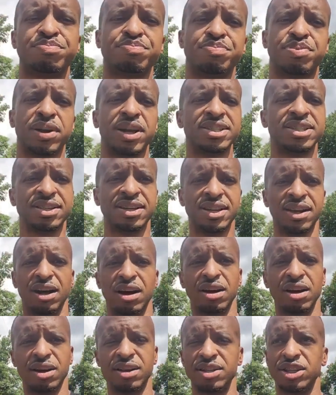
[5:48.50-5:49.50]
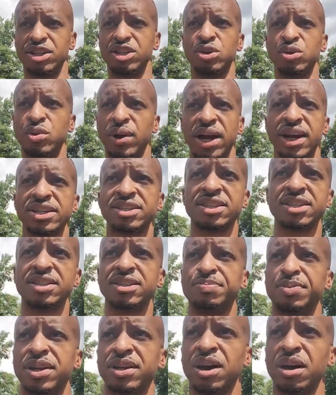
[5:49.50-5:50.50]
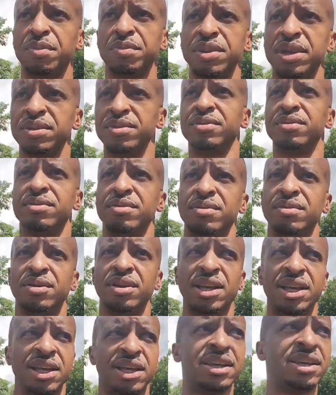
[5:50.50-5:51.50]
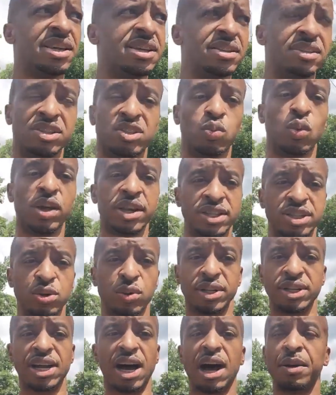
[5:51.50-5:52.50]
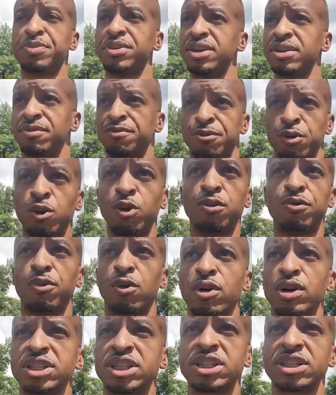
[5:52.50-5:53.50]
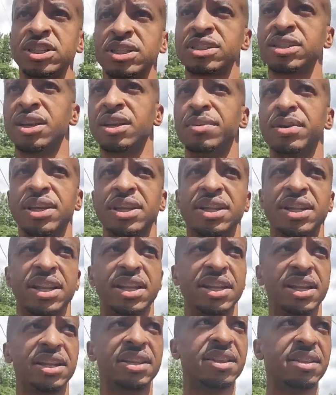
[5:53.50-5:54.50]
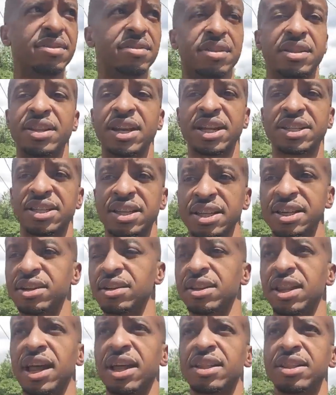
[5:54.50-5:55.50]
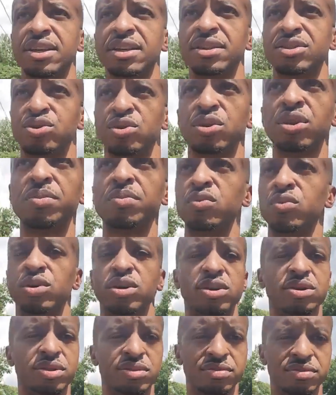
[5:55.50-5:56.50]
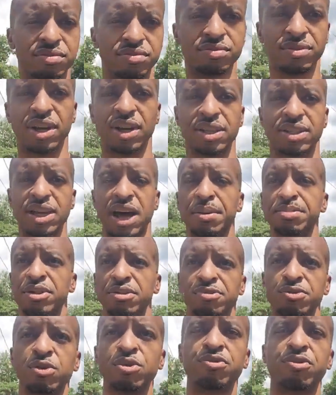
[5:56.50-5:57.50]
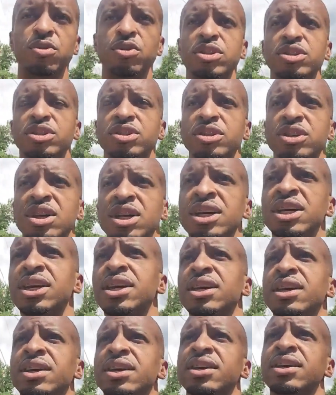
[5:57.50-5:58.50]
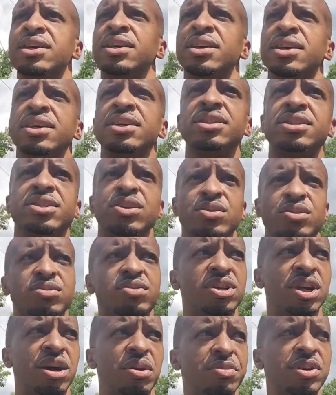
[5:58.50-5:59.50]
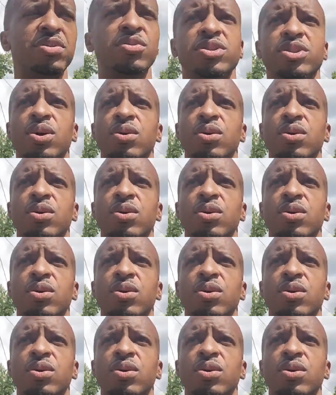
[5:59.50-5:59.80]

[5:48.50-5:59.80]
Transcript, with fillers: president, uh, the U.S. is becoming is wanting to adopt it full force. I mean, and then the next leader, likely Trump, would adopt it full force. So you tell me what's